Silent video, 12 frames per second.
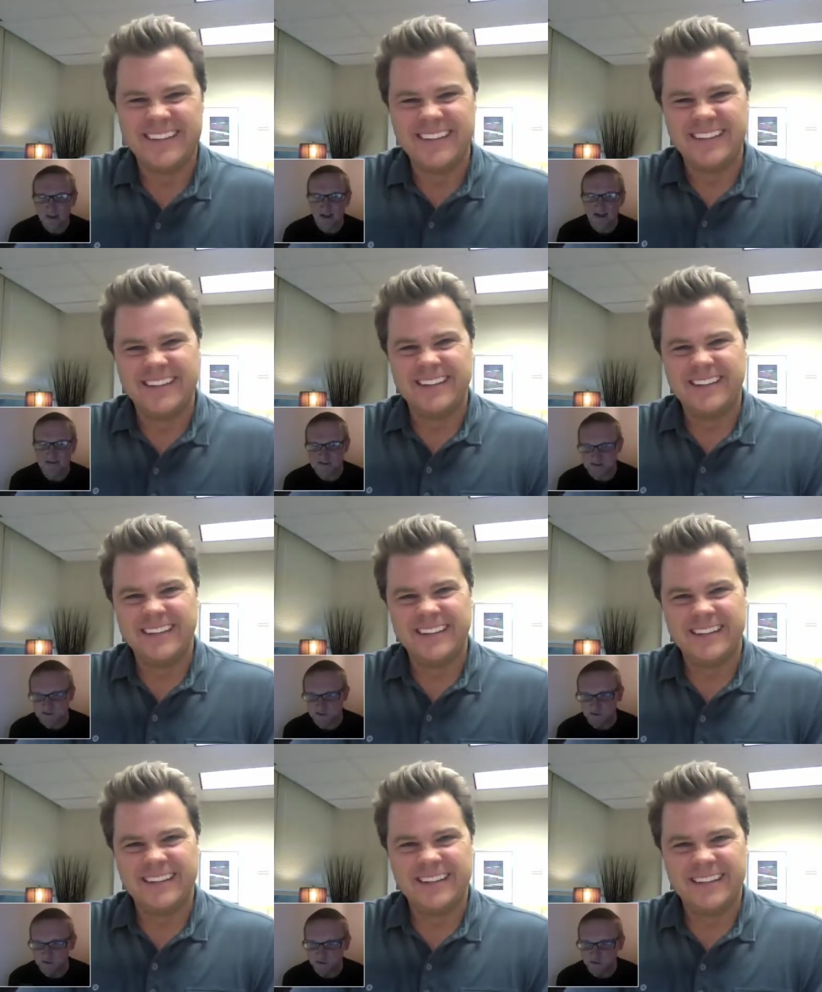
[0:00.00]
Speaker 1: I see. So
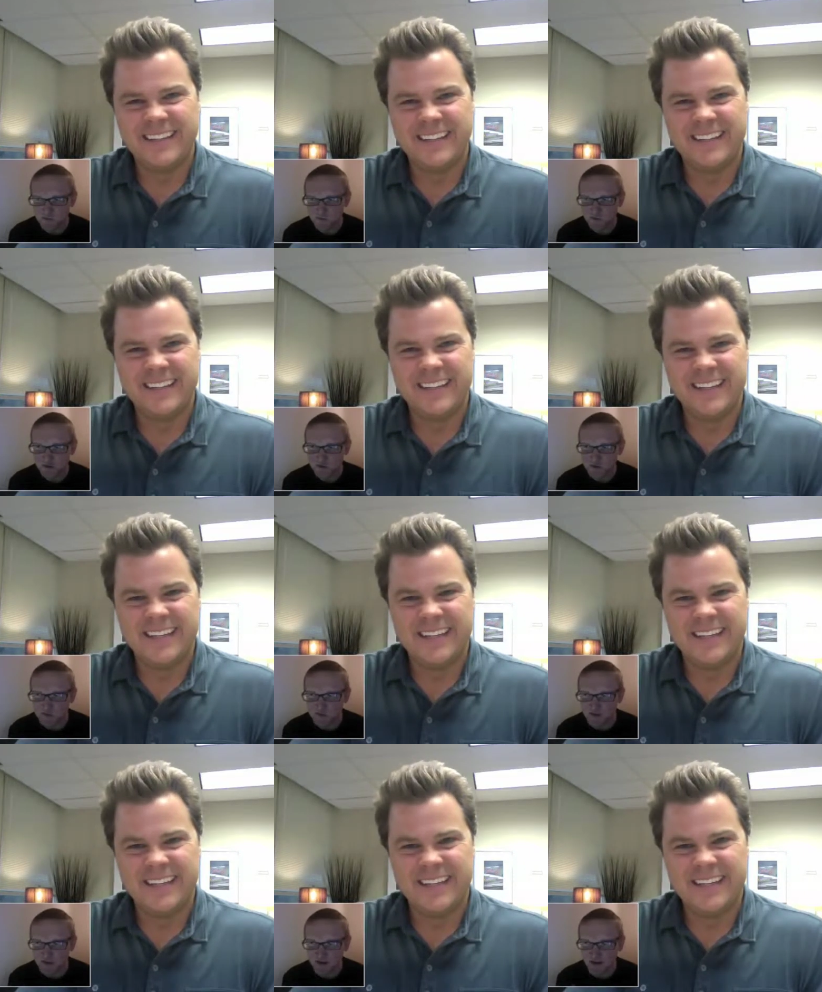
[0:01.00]
you
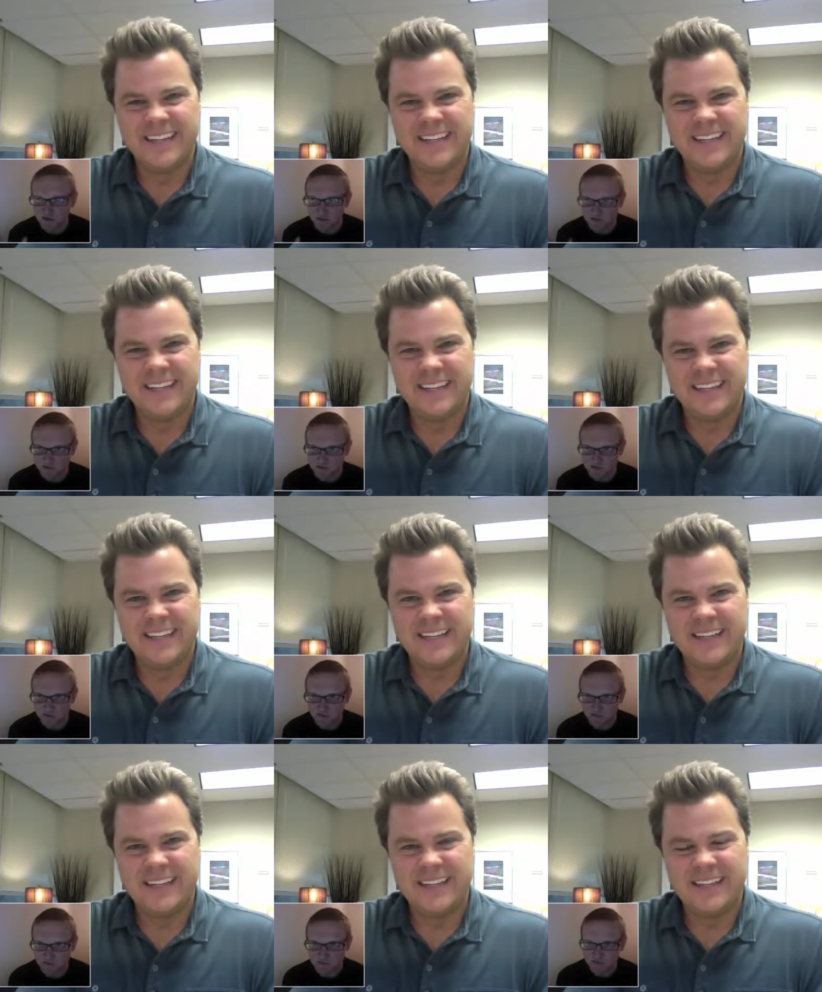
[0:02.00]
even had the
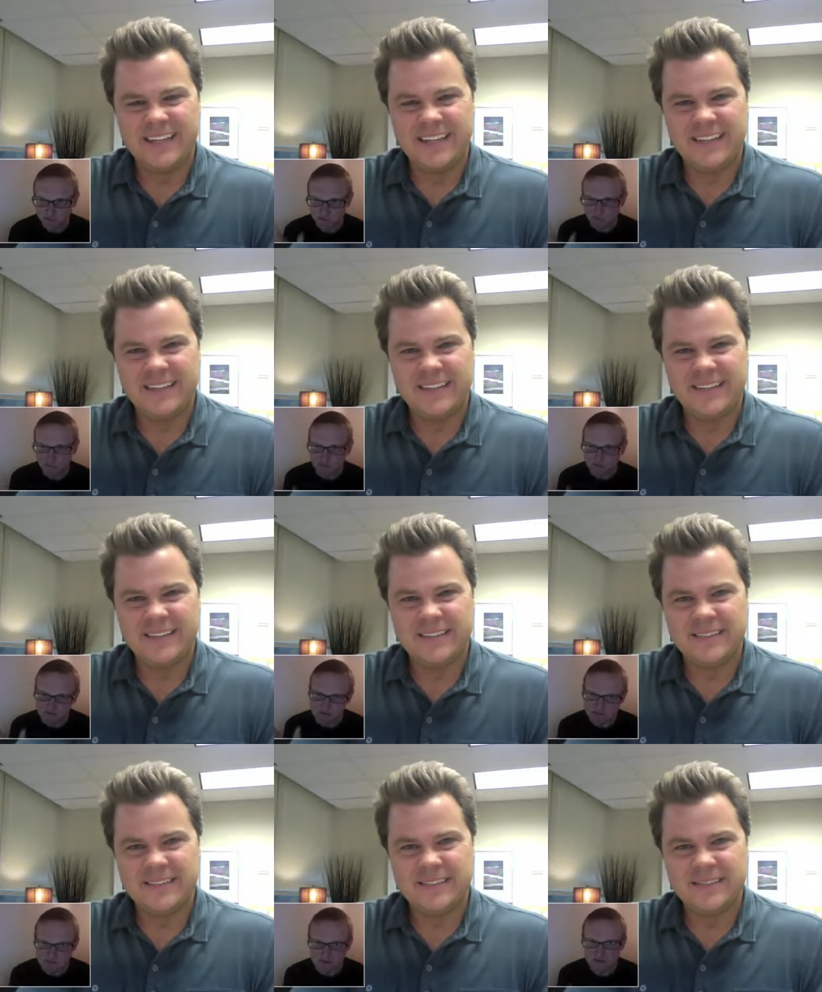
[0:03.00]
results for the
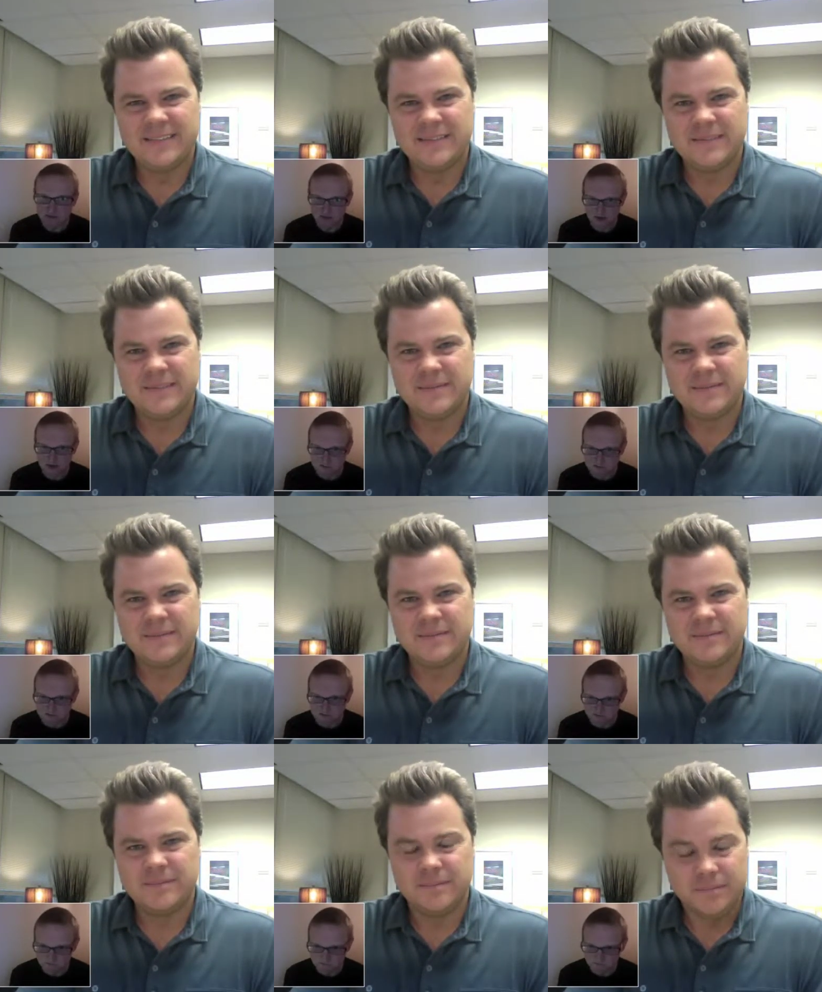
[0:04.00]
specific
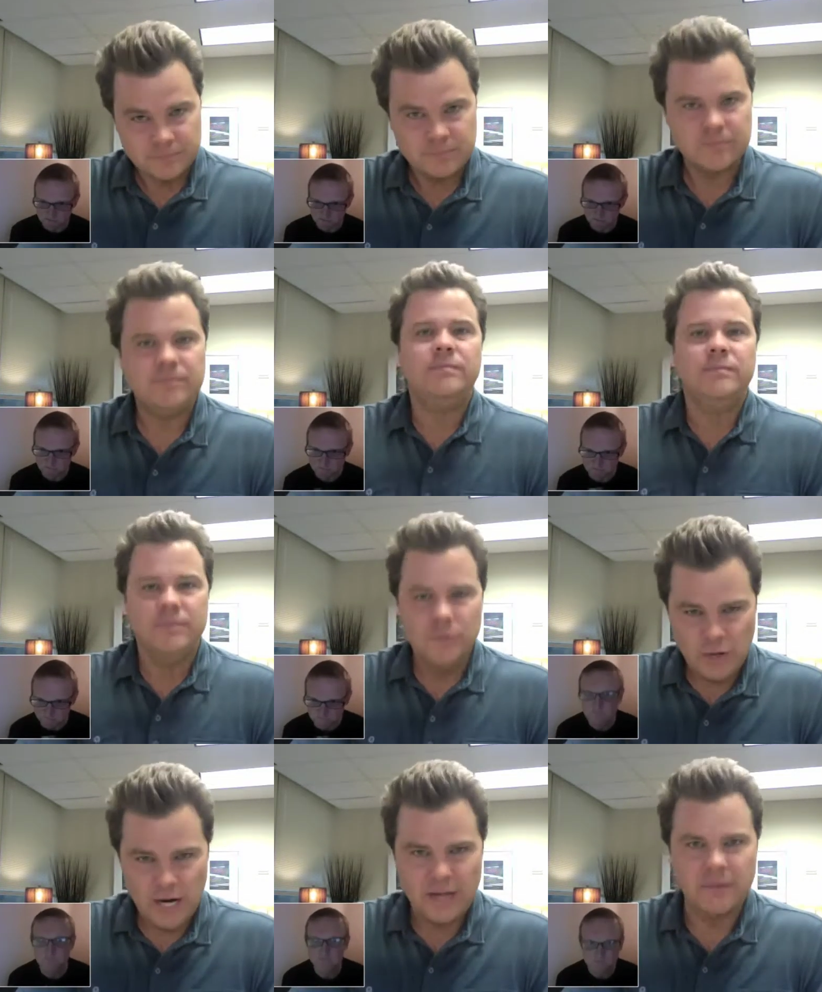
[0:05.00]
campus.
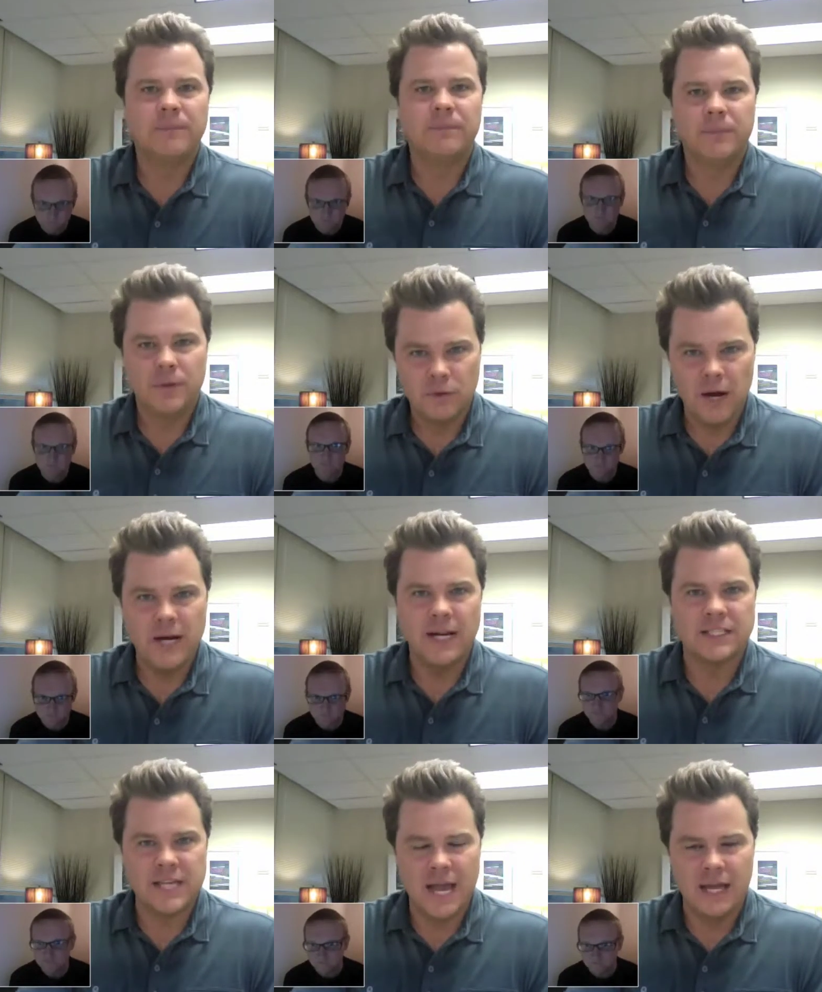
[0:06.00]
Speaker 2: Right. Right,
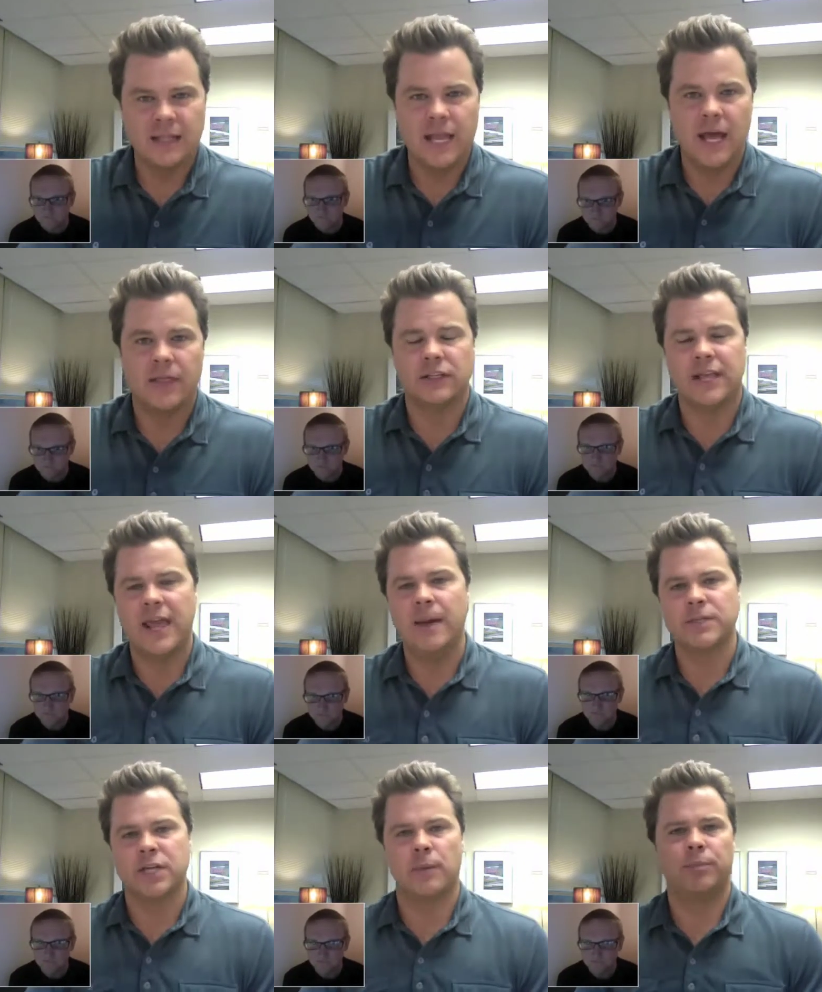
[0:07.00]
exactly. Yeah, the
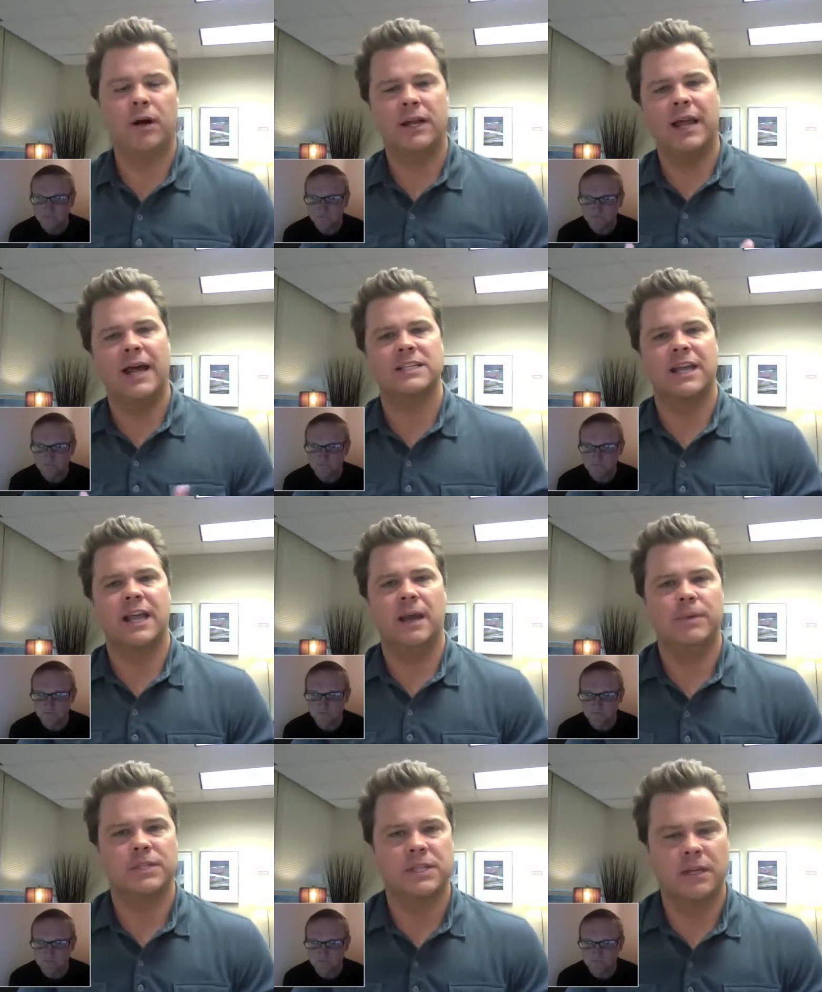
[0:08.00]
campus, our broadcast
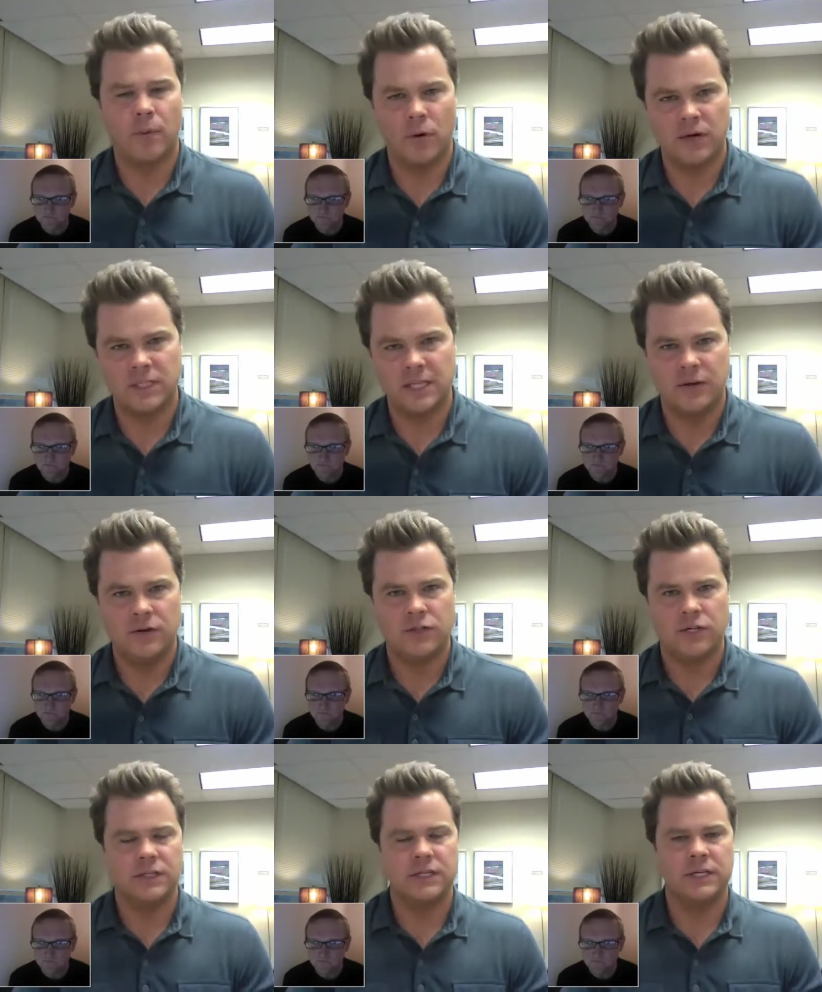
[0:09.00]
campus in Morristown, New
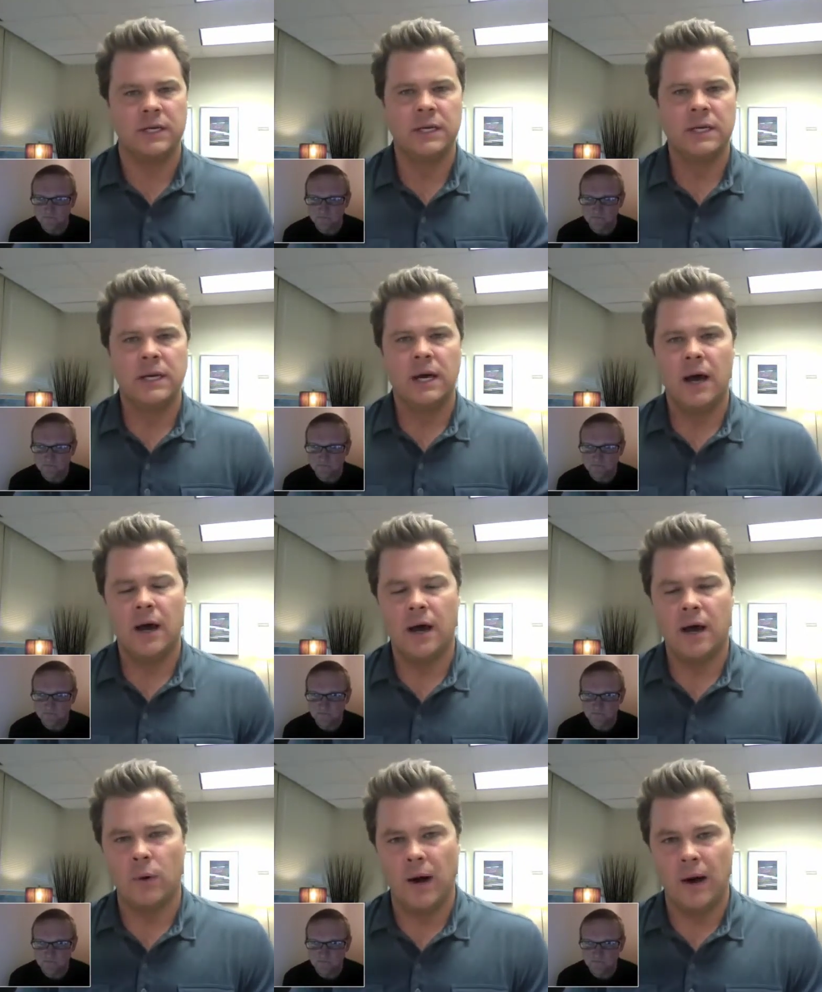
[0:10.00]
Jersey,
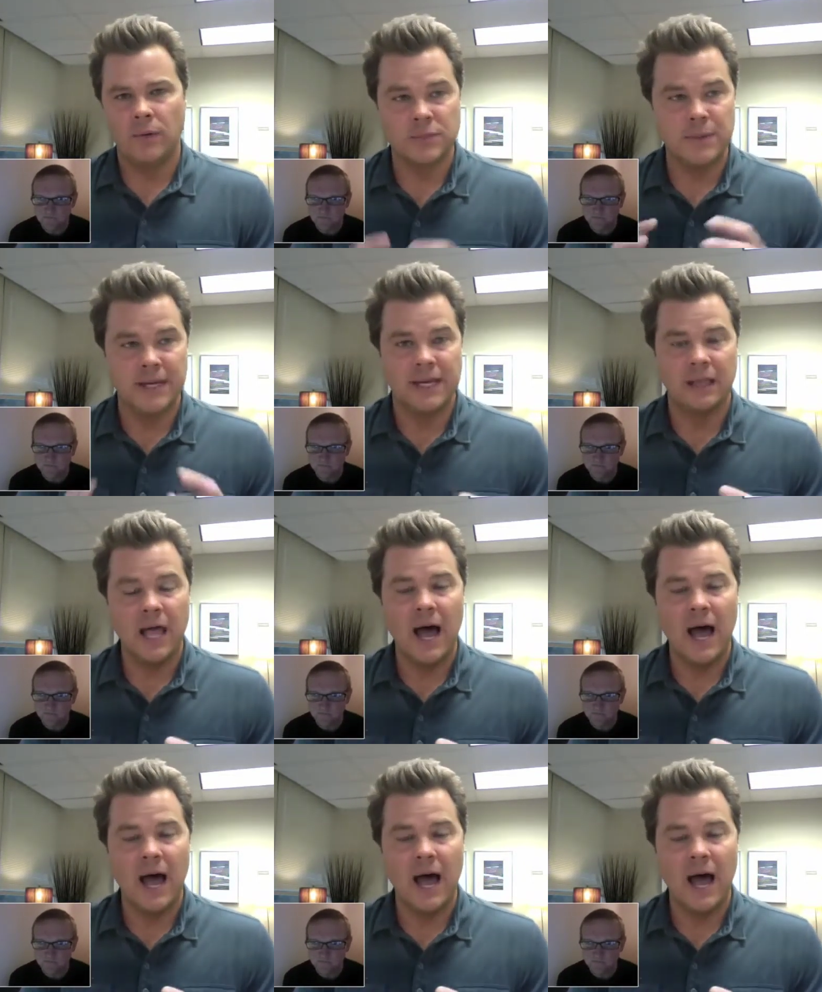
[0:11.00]
where I was speaking